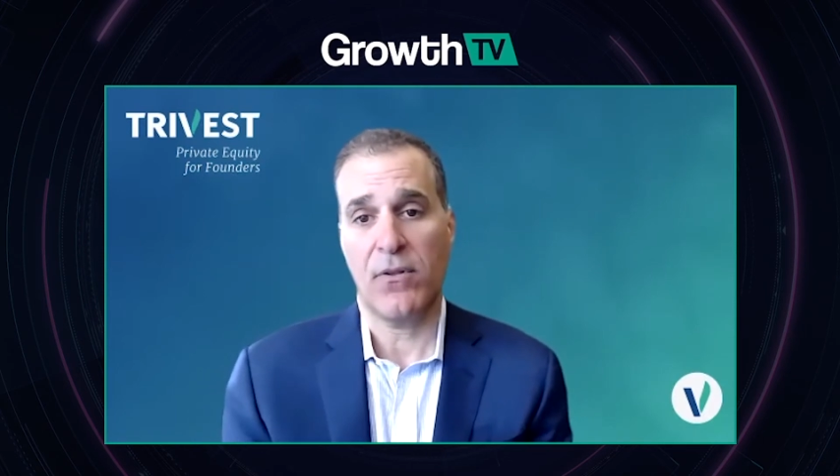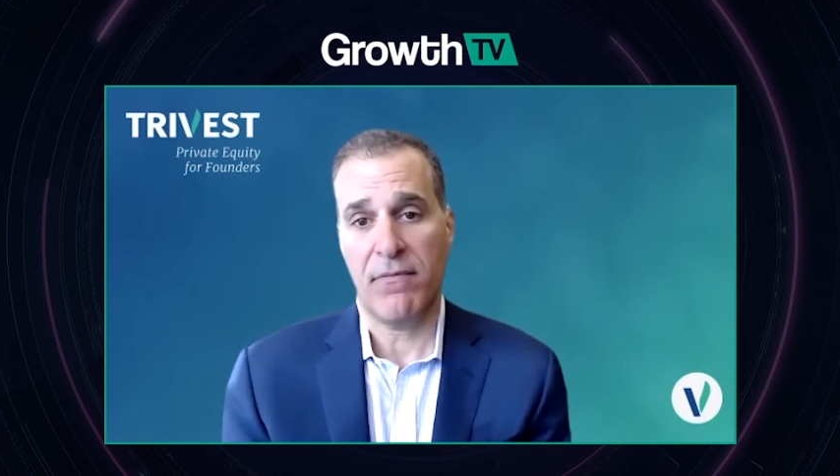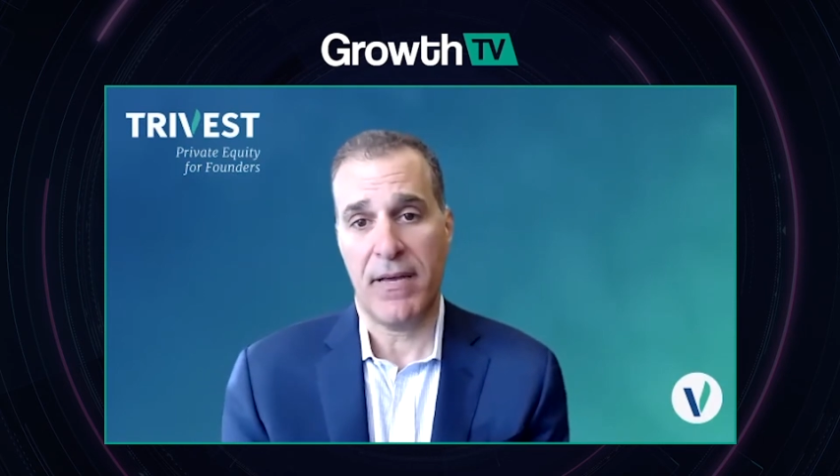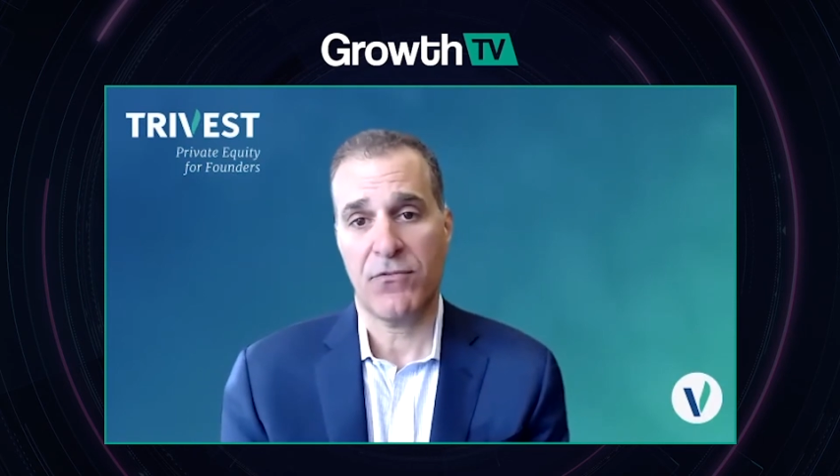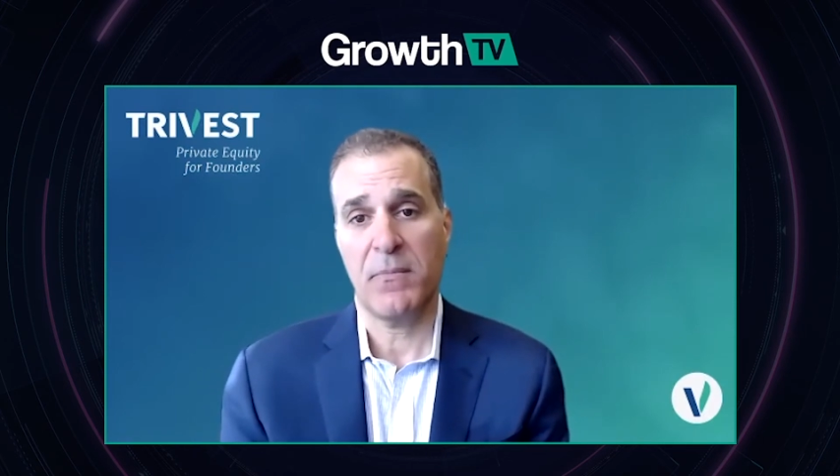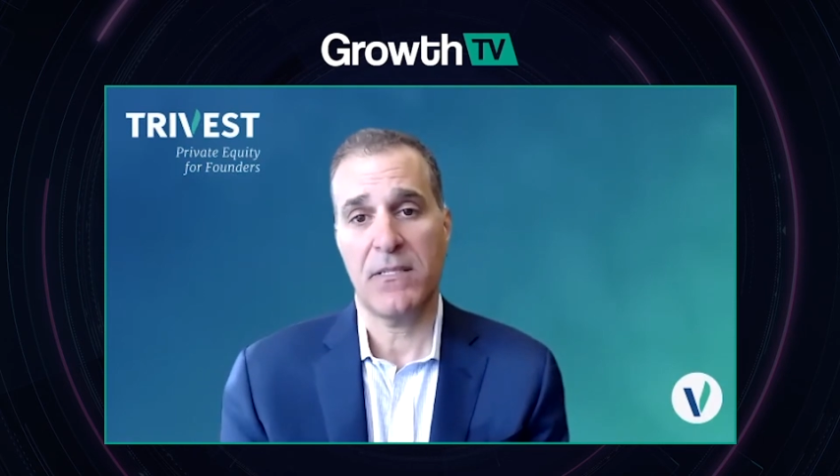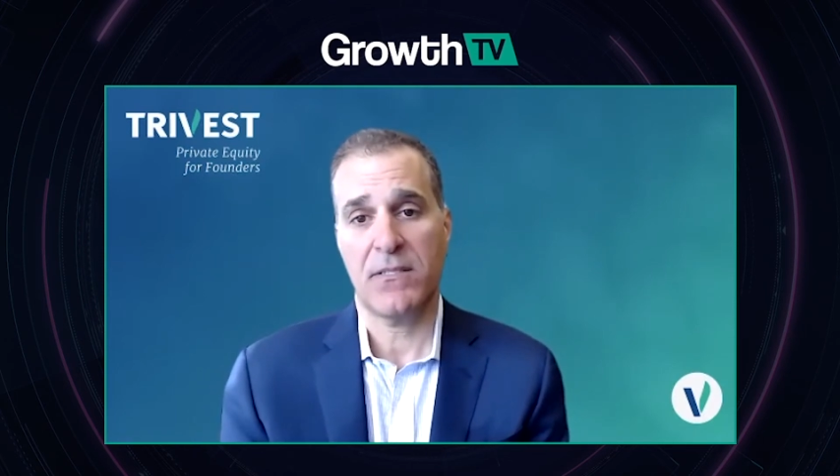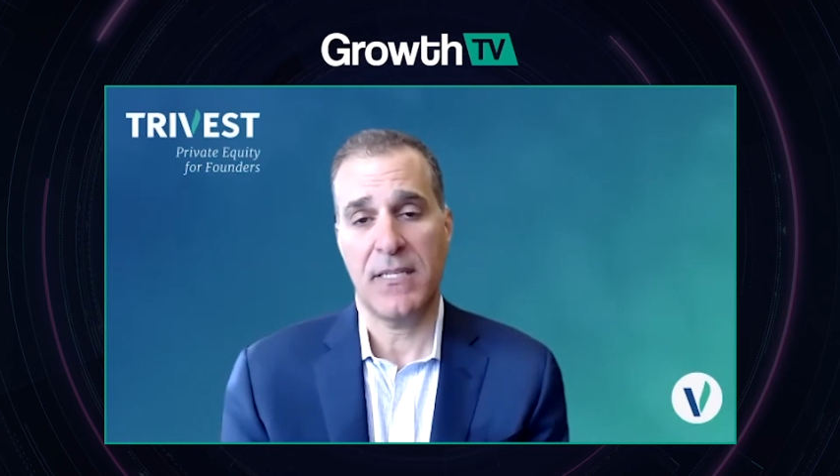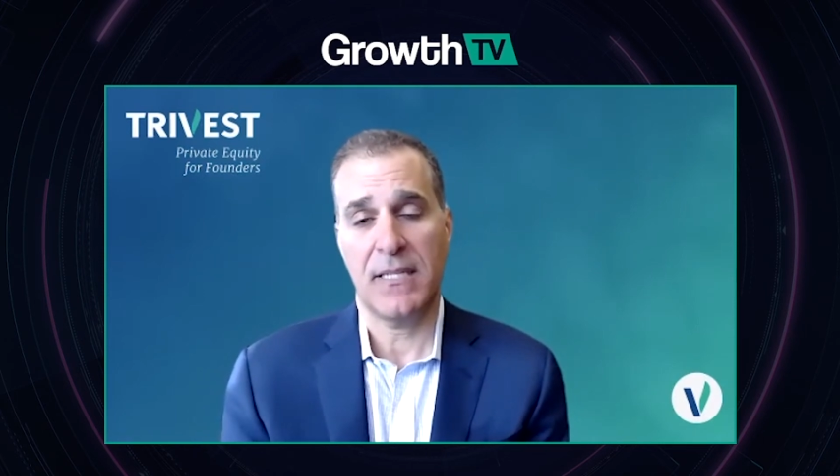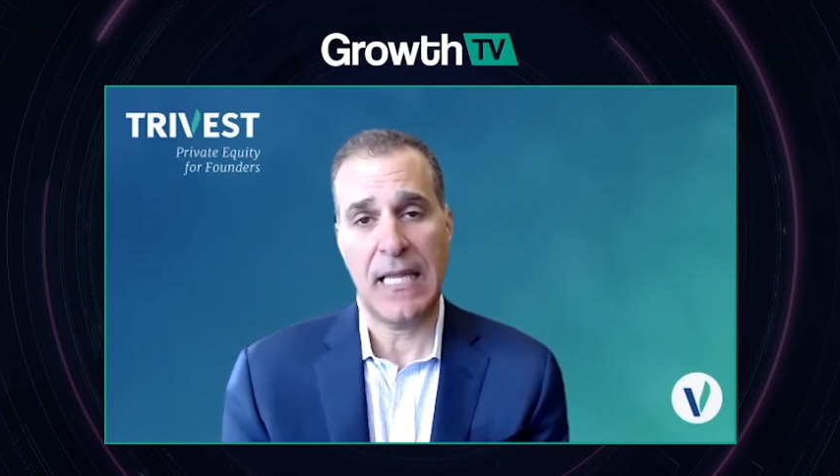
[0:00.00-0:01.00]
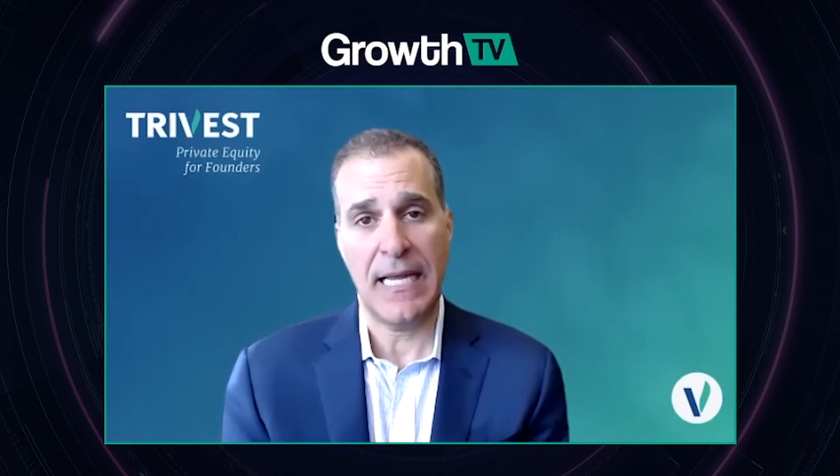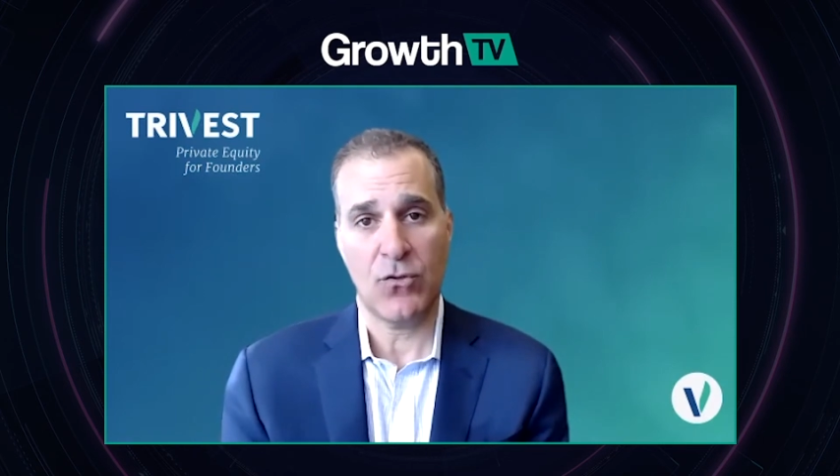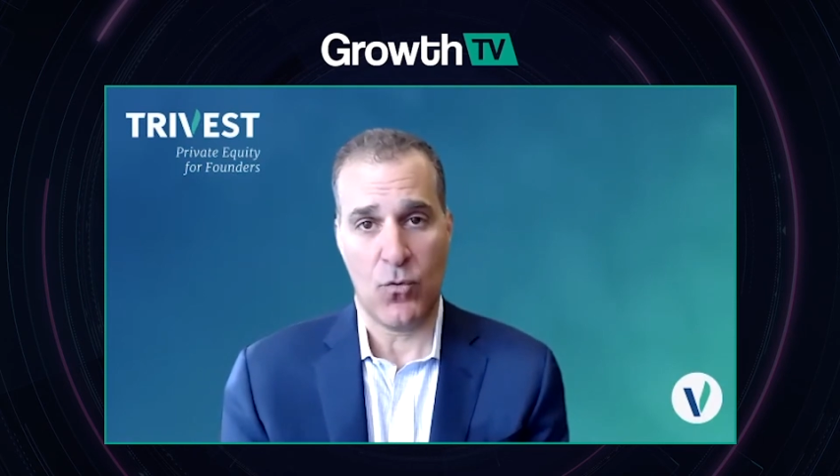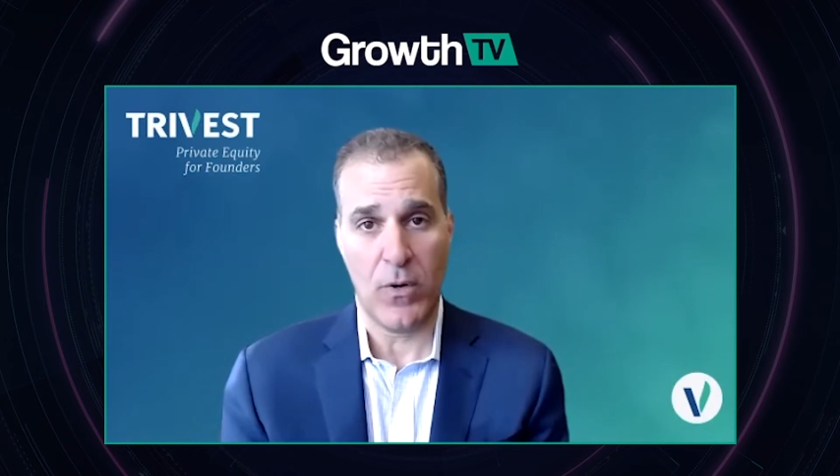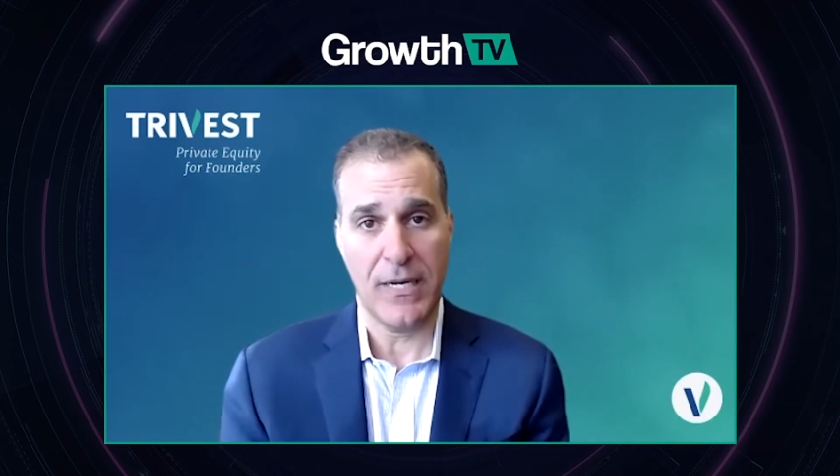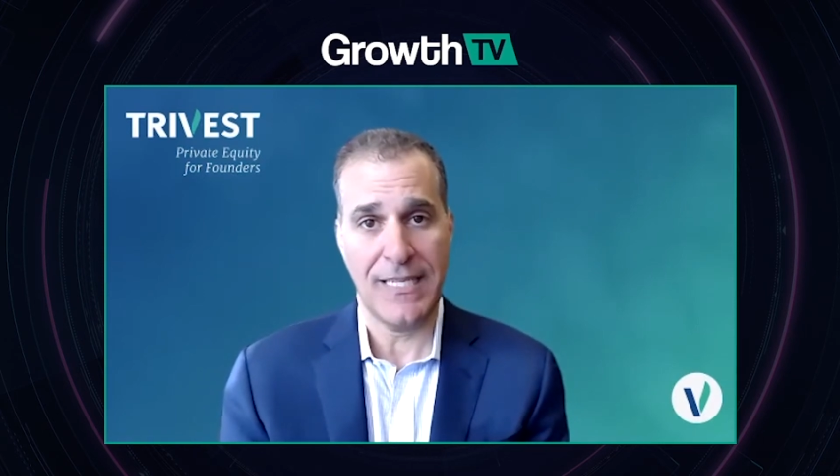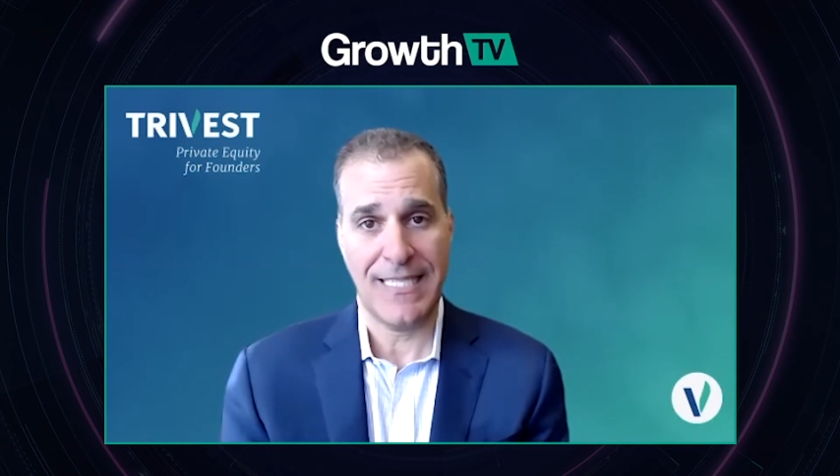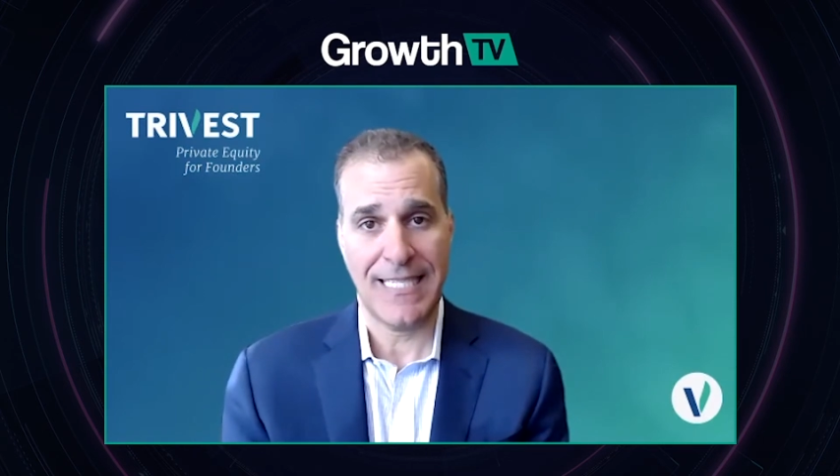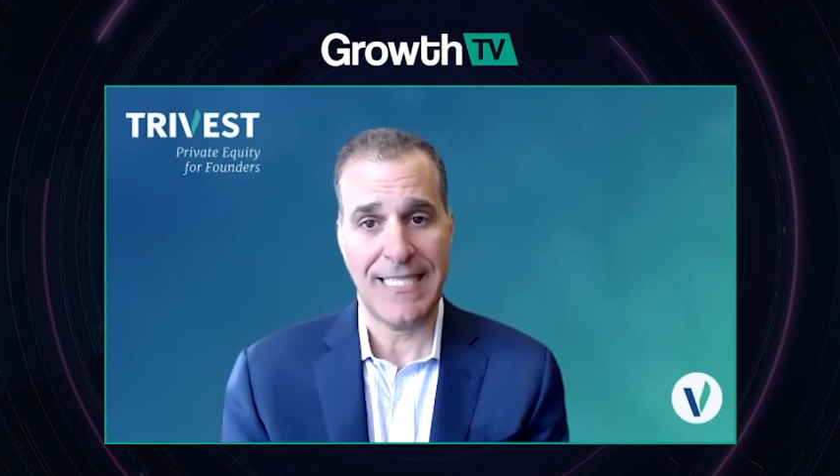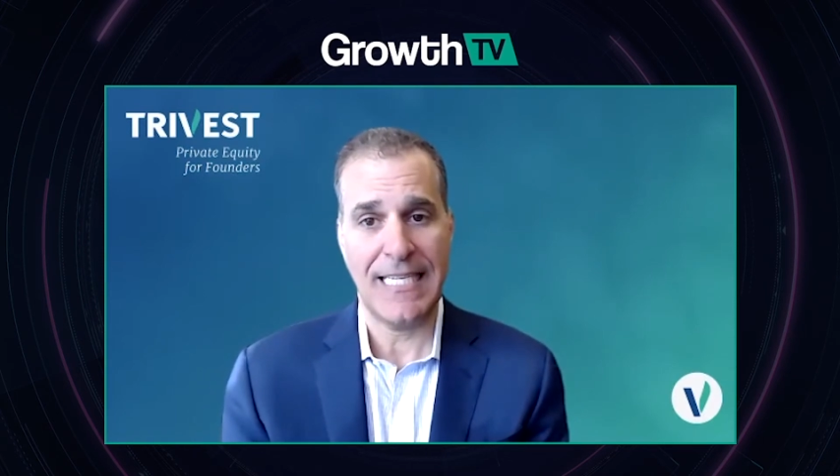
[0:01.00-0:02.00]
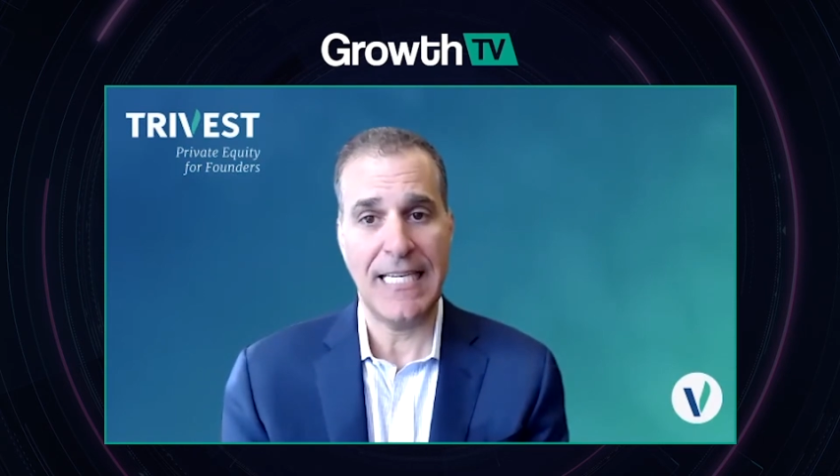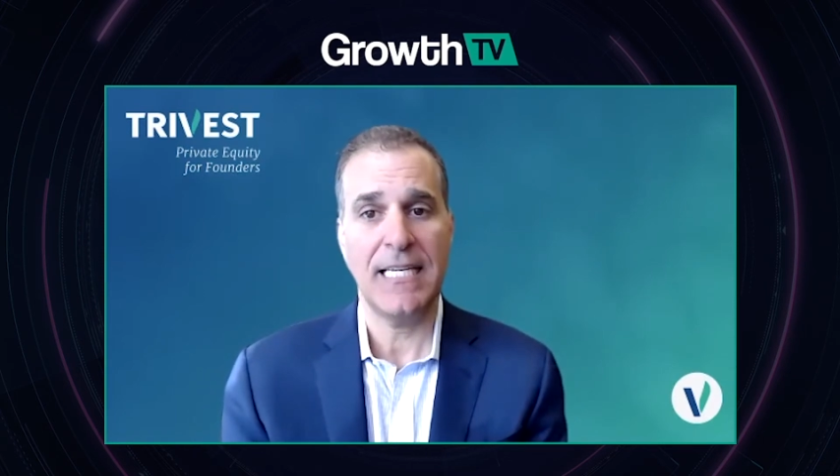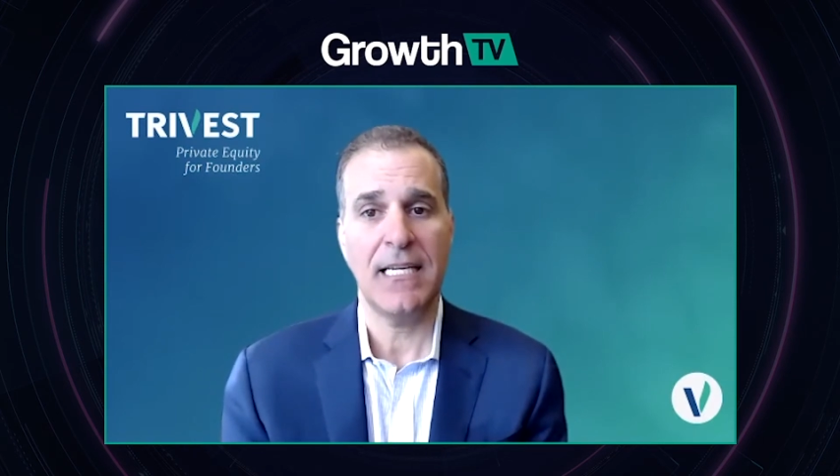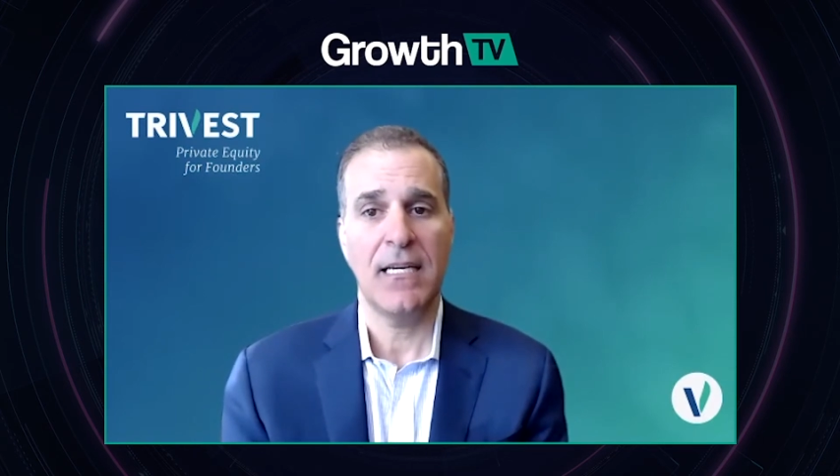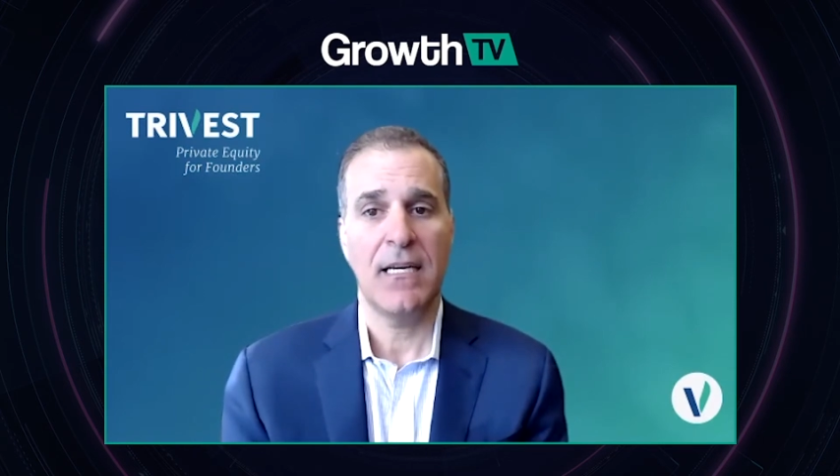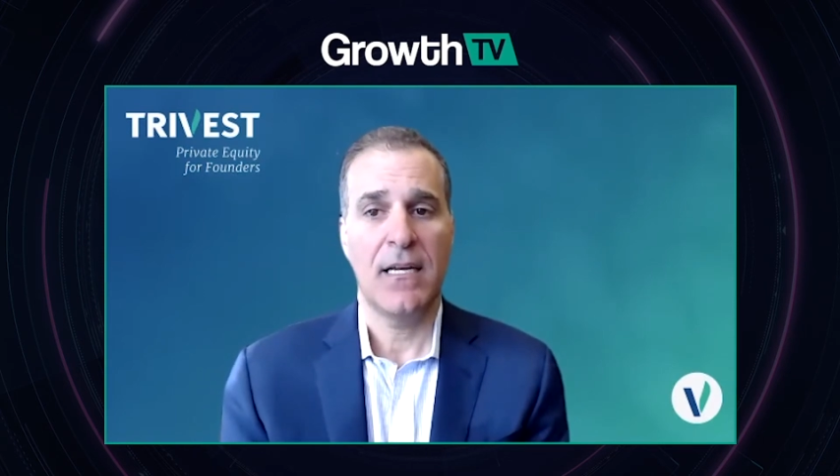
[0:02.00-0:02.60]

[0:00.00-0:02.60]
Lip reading: investments in late 2016,